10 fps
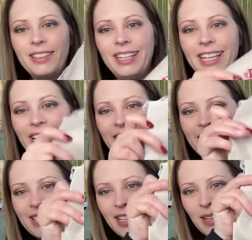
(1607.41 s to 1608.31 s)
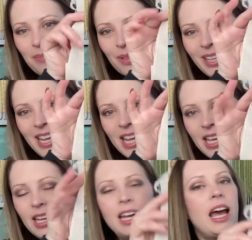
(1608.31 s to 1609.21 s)
And again, isn't it
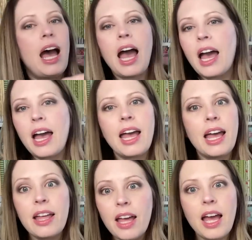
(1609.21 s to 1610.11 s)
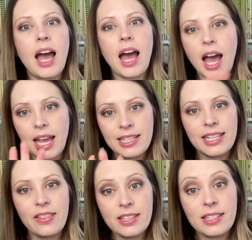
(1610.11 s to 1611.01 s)
pretty? I
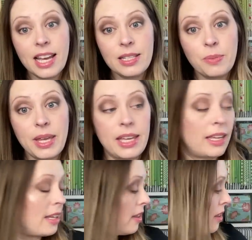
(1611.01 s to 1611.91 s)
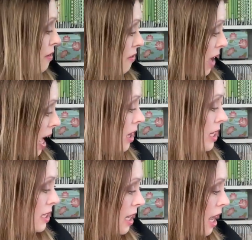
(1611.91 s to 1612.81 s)
said this last week, the
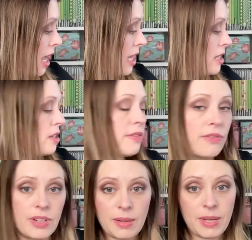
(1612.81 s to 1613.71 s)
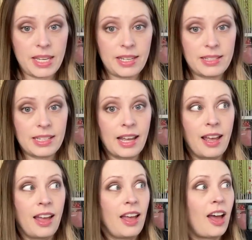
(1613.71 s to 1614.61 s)
Valentine's freebies
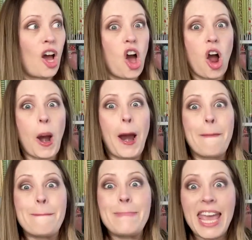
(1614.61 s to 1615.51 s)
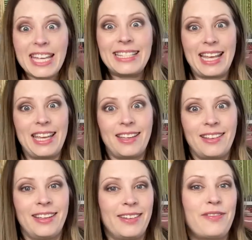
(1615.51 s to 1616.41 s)
are amazing
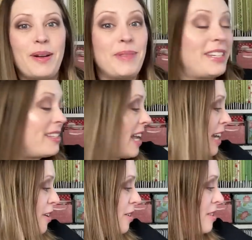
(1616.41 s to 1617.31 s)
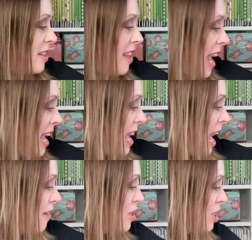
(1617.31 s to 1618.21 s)
from the designers. They have